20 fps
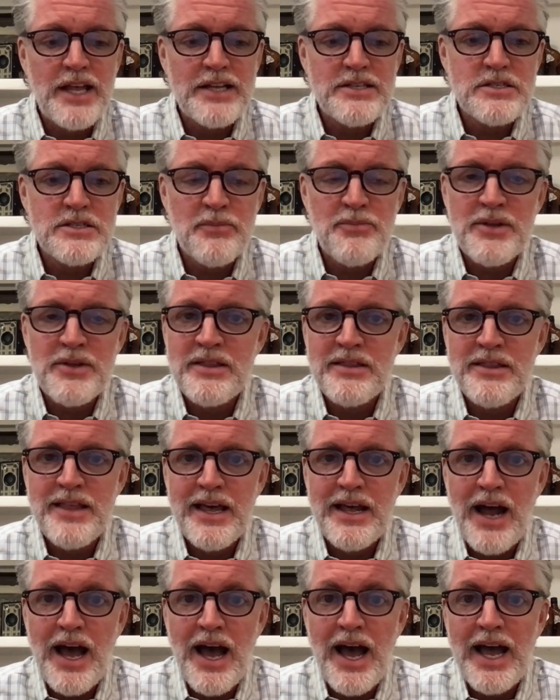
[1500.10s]
that's something
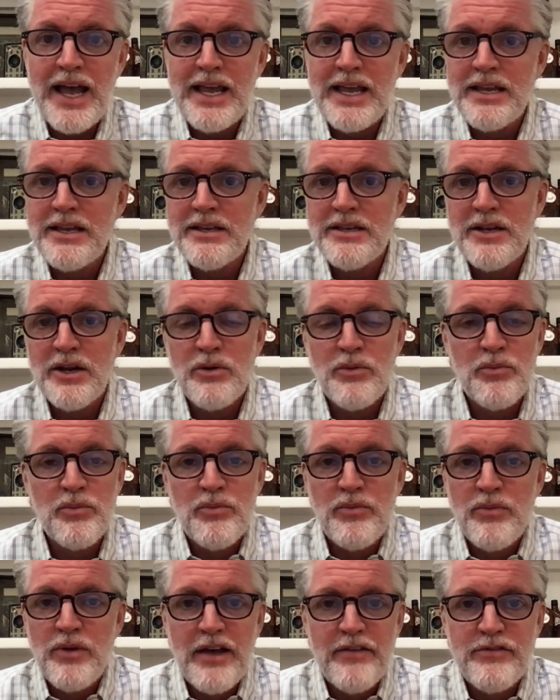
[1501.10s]
that I,
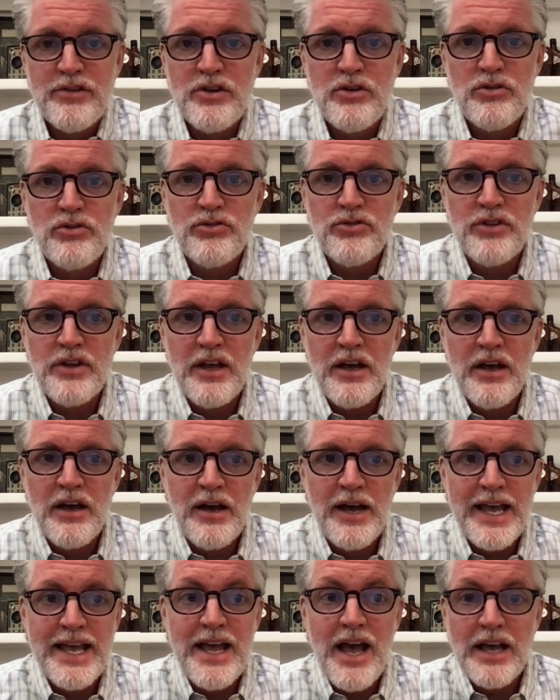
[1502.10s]
have used
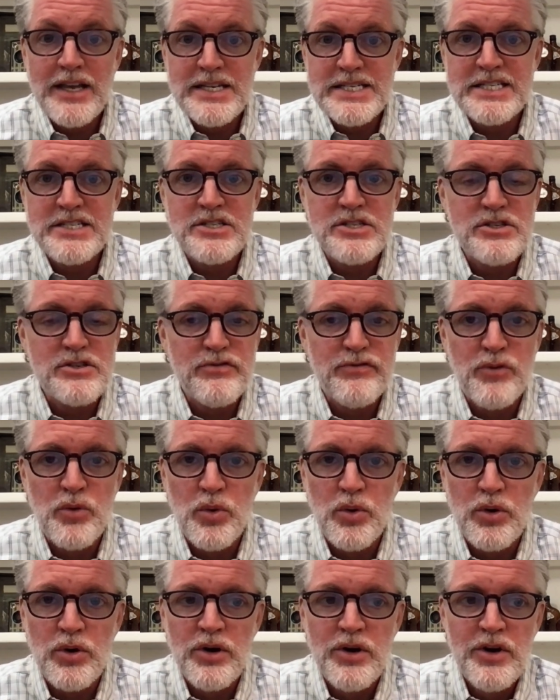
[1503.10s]
AI assistants
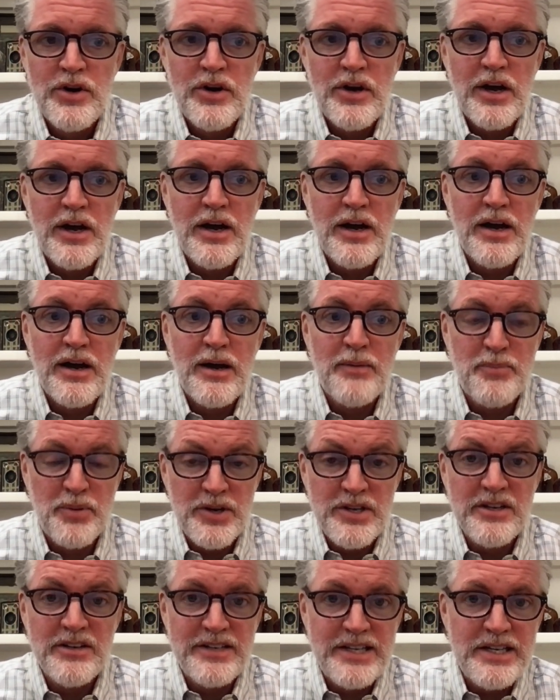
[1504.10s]
for a
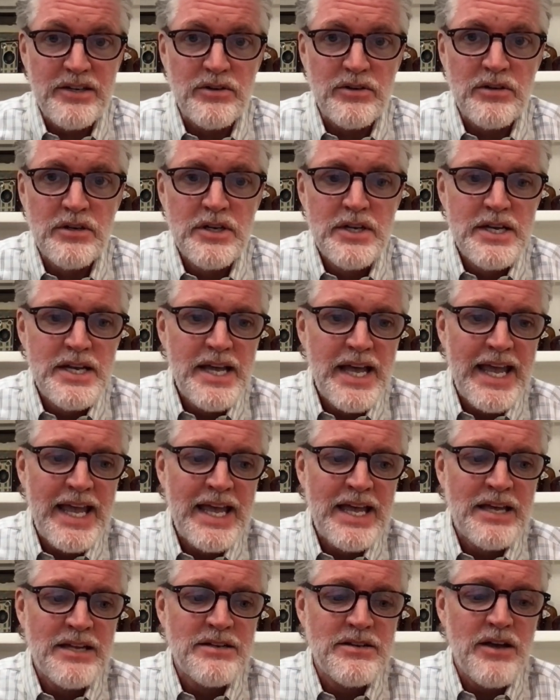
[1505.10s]
pretty good deal.
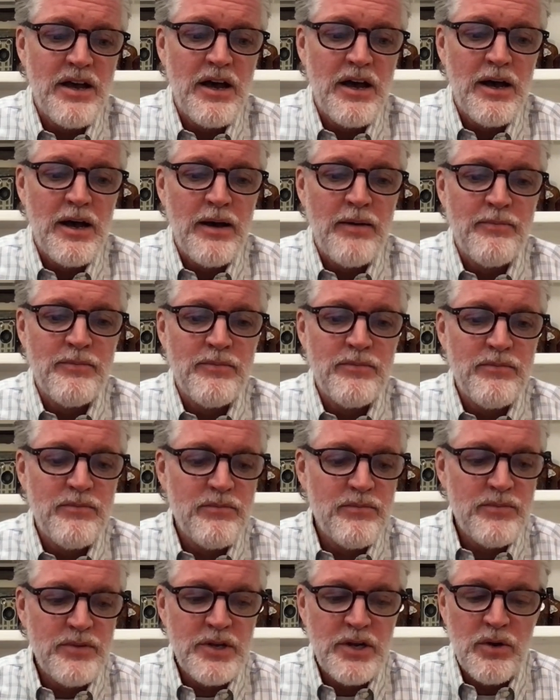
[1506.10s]
And,
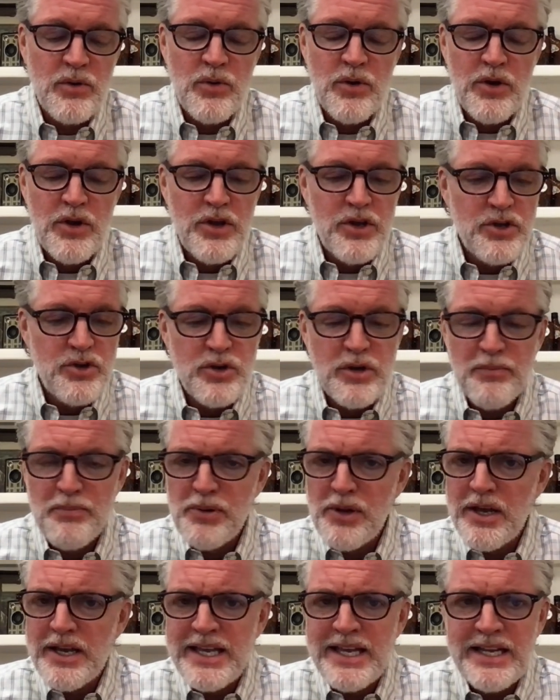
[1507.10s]
you can
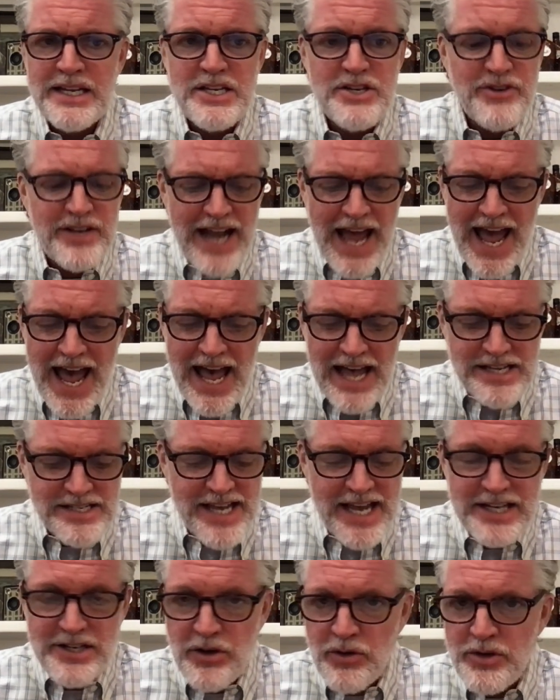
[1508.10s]
plug in, you can
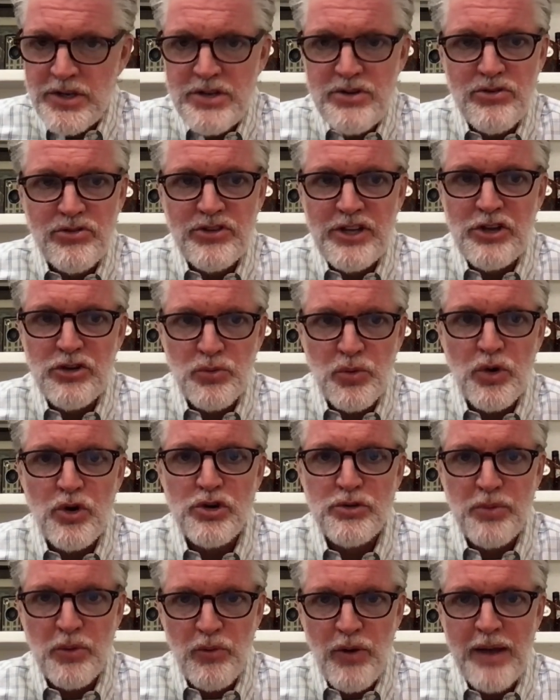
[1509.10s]
ask, hey, don't use these
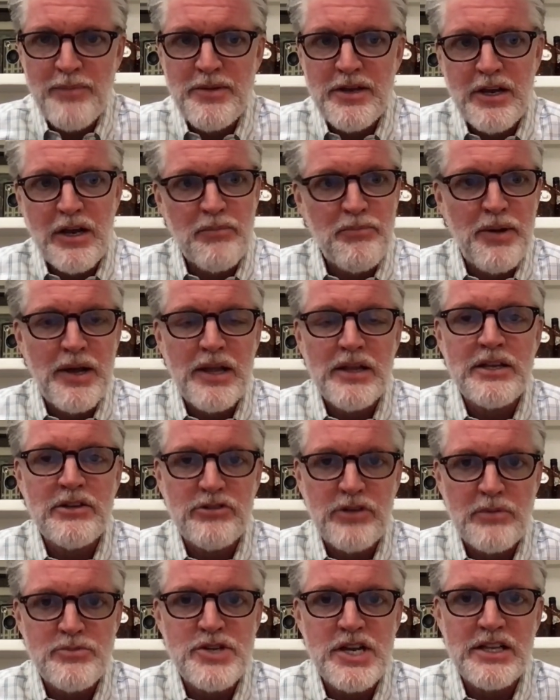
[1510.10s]
words, but write me a compelling
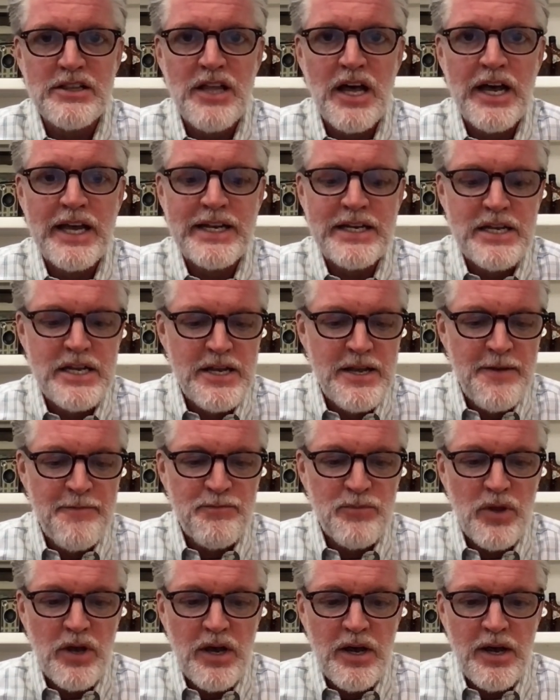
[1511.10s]
subject line,
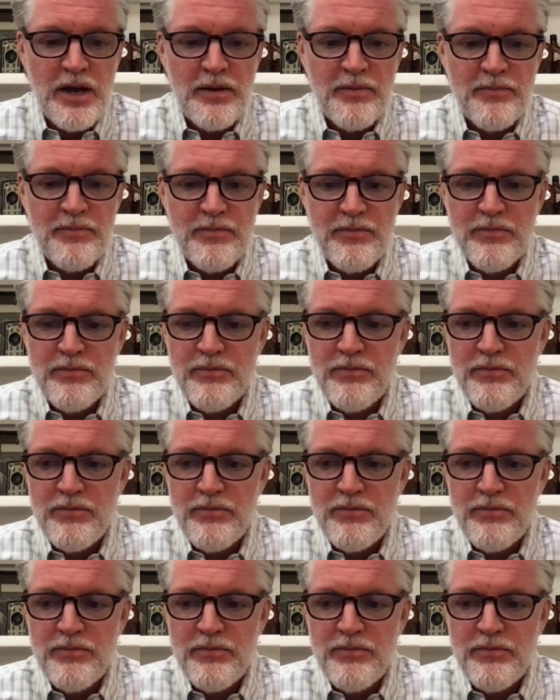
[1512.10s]
an